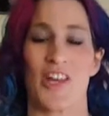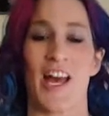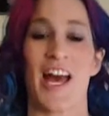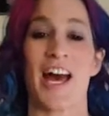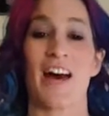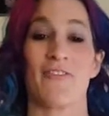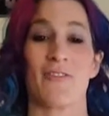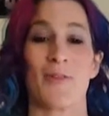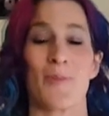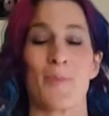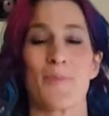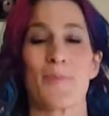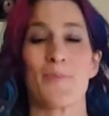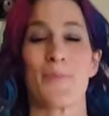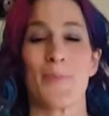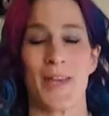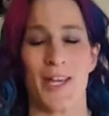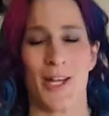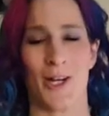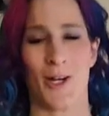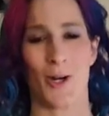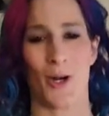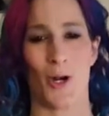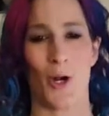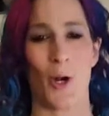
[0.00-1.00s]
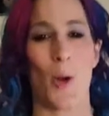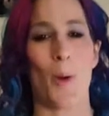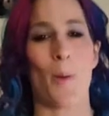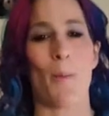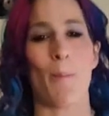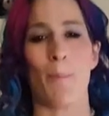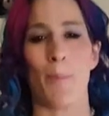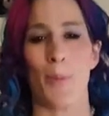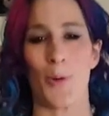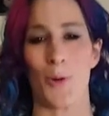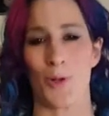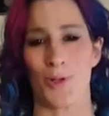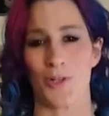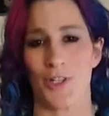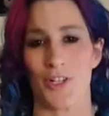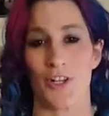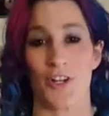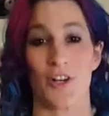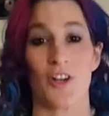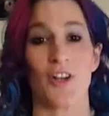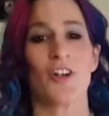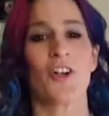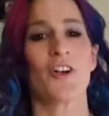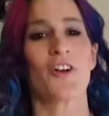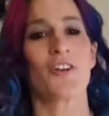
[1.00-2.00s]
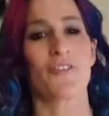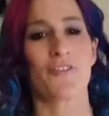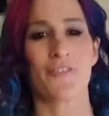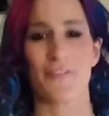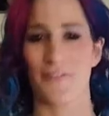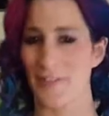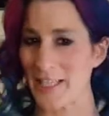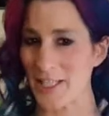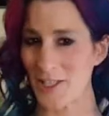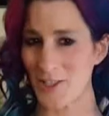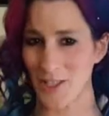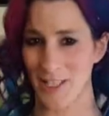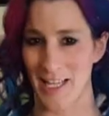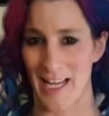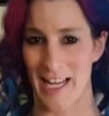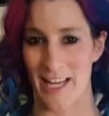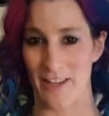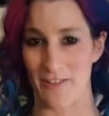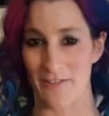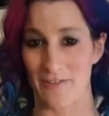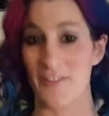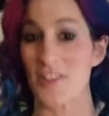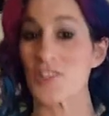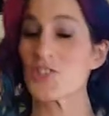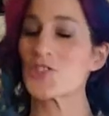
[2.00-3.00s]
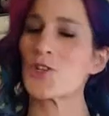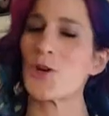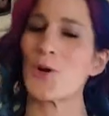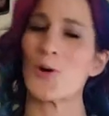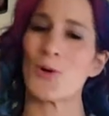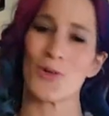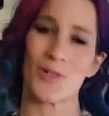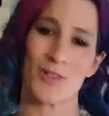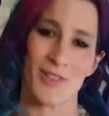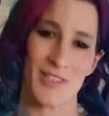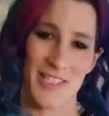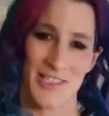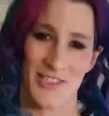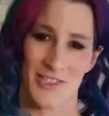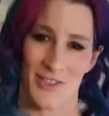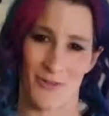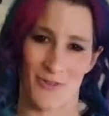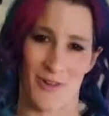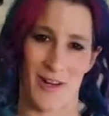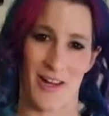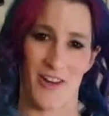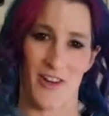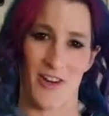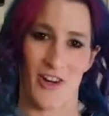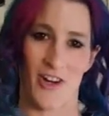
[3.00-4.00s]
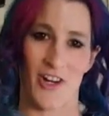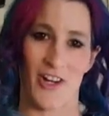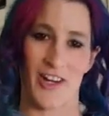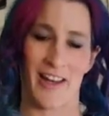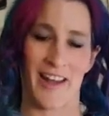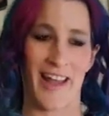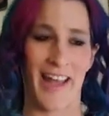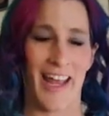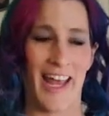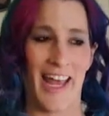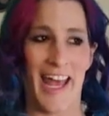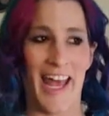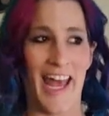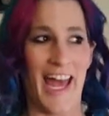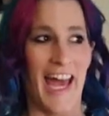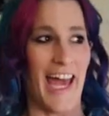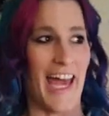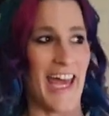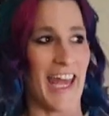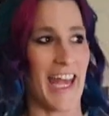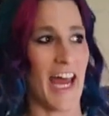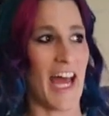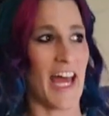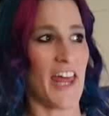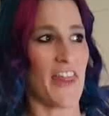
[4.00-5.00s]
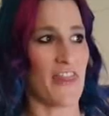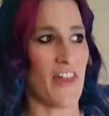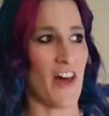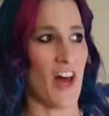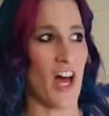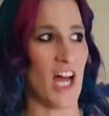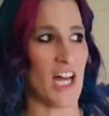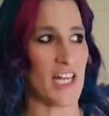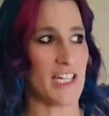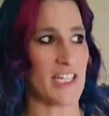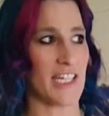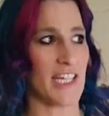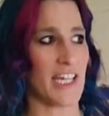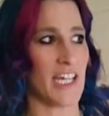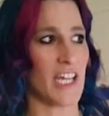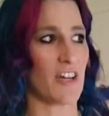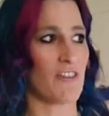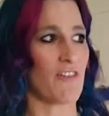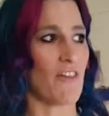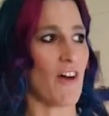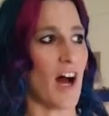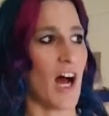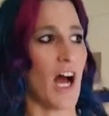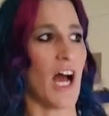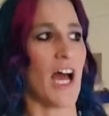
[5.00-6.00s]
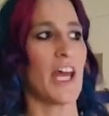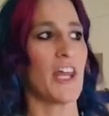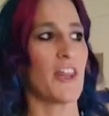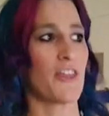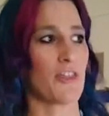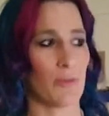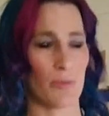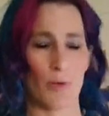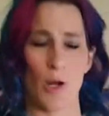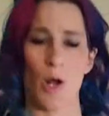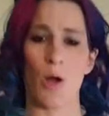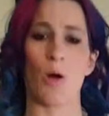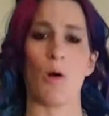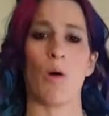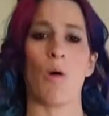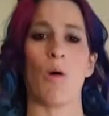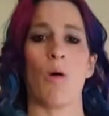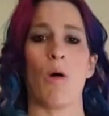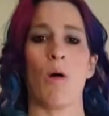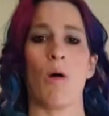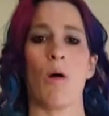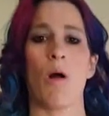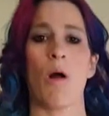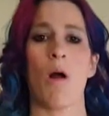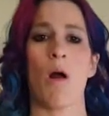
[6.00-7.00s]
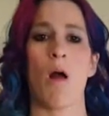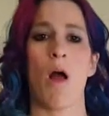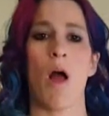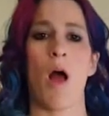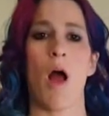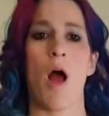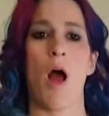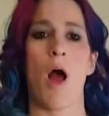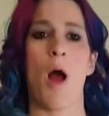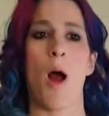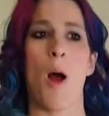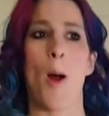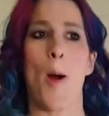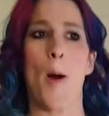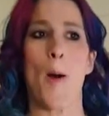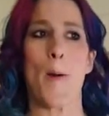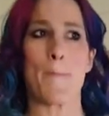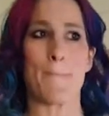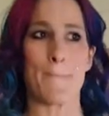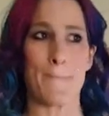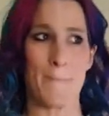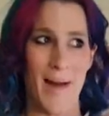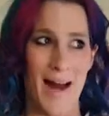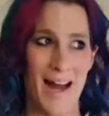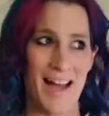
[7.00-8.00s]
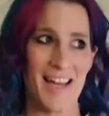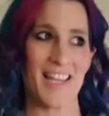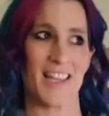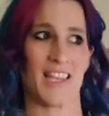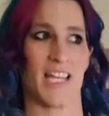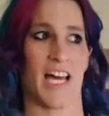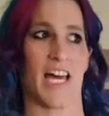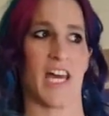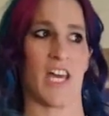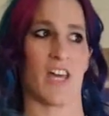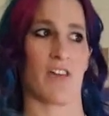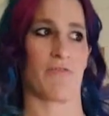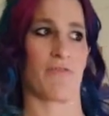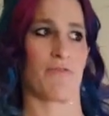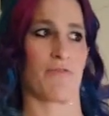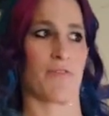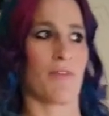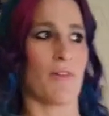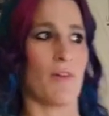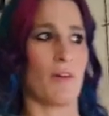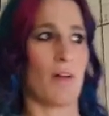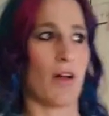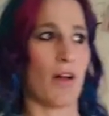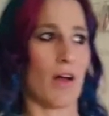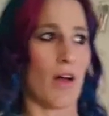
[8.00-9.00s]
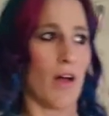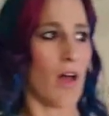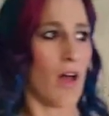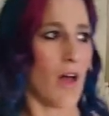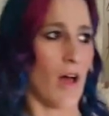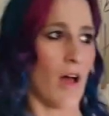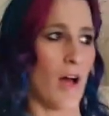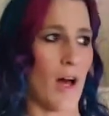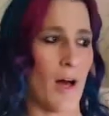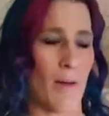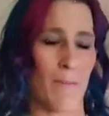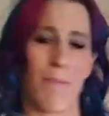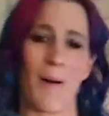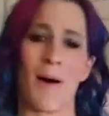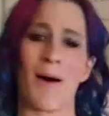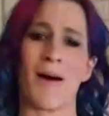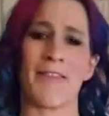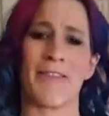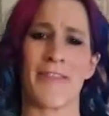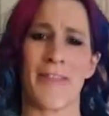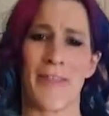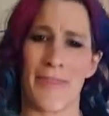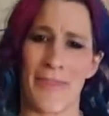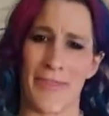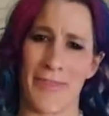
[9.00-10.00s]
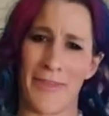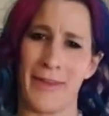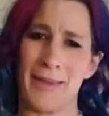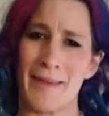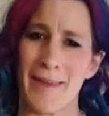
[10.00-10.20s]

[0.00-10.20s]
to have a bigger, bolder, freer life, totally surrendered. And I thought, if I throw my life upon the